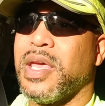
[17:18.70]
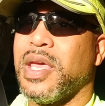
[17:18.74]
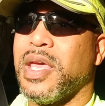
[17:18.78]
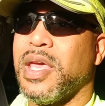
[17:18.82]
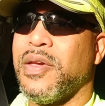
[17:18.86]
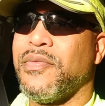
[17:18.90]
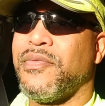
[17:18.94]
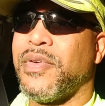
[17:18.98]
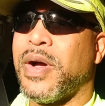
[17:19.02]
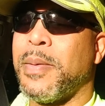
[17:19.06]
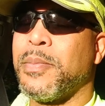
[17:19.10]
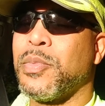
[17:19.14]

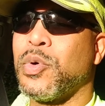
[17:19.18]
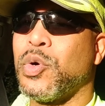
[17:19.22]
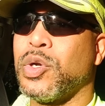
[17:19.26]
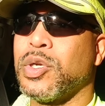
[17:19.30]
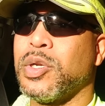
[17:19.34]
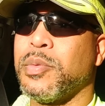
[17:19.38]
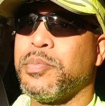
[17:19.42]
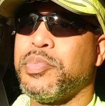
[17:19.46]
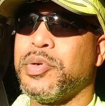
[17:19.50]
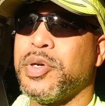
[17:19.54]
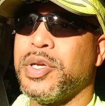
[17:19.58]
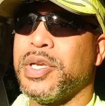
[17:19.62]
If I'm going
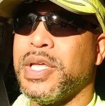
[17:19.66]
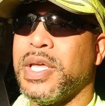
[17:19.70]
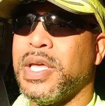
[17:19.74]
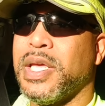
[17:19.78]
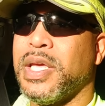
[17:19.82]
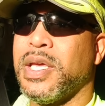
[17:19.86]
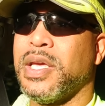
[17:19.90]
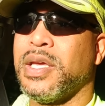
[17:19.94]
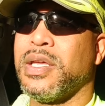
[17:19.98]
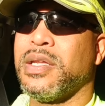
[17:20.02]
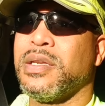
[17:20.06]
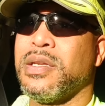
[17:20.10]
to put
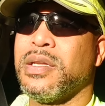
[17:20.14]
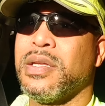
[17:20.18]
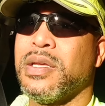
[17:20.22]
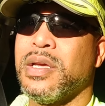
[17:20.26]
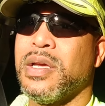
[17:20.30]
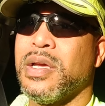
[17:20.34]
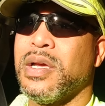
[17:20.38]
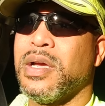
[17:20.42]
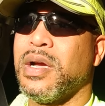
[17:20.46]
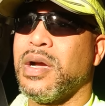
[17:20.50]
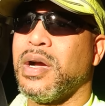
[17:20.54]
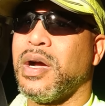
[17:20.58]
in
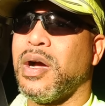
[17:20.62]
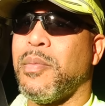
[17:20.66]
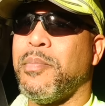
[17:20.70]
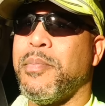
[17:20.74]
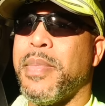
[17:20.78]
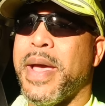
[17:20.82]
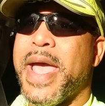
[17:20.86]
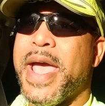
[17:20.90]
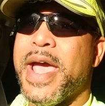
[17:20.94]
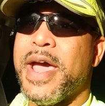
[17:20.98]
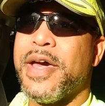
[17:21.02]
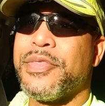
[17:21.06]
a
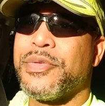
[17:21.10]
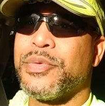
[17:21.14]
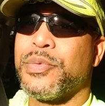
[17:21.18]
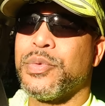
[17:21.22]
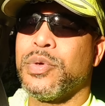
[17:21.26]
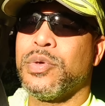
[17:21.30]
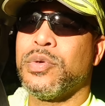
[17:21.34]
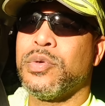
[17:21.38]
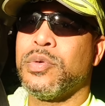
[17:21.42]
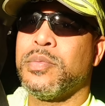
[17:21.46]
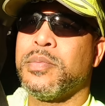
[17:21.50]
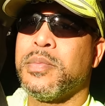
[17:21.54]

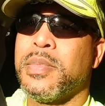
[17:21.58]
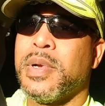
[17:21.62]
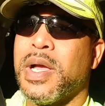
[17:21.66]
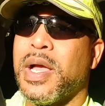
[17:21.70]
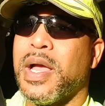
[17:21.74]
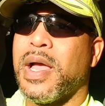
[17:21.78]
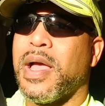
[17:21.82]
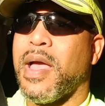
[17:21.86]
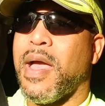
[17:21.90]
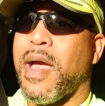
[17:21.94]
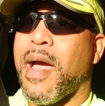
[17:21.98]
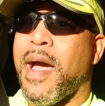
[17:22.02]

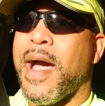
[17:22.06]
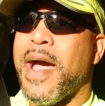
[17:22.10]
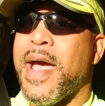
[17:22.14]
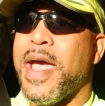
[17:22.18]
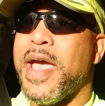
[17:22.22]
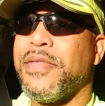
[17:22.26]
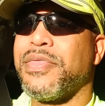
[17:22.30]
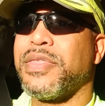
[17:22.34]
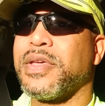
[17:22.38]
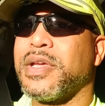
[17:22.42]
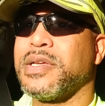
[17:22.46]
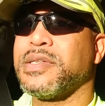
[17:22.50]
bathroom, I
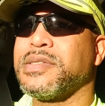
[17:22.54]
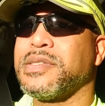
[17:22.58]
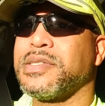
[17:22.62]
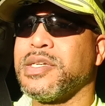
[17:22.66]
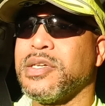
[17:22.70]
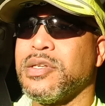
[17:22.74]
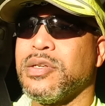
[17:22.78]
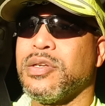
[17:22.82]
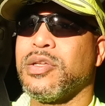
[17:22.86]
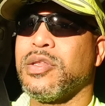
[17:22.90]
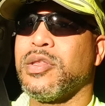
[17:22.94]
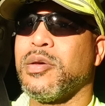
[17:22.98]
have to
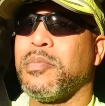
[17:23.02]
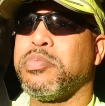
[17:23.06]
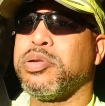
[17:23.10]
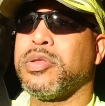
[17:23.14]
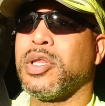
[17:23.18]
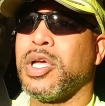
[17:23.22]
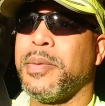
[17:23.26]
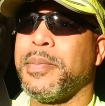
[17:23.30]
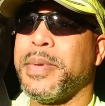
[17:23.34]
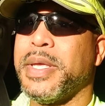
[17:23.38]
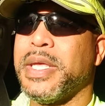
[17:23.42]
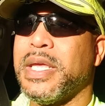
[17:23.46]
consider the
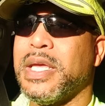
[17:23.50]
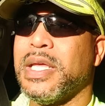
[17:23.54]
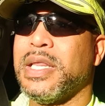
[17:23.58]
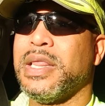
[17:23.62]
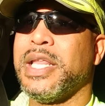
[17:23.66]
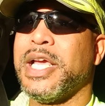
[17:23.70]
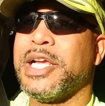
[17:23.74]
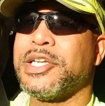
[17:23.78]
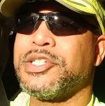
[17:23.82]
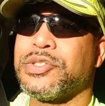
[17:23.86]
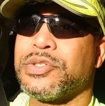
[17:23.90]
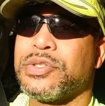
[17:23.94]
plumbing and
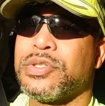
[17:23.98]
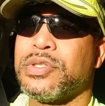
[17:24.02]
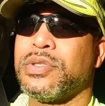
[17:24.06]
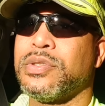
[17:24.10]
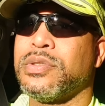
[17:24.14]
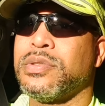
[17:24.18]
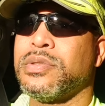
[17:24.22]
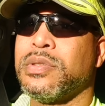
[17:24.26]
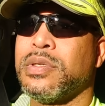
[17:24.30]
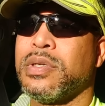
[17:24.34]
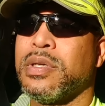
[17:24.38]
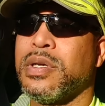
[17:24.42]
electrical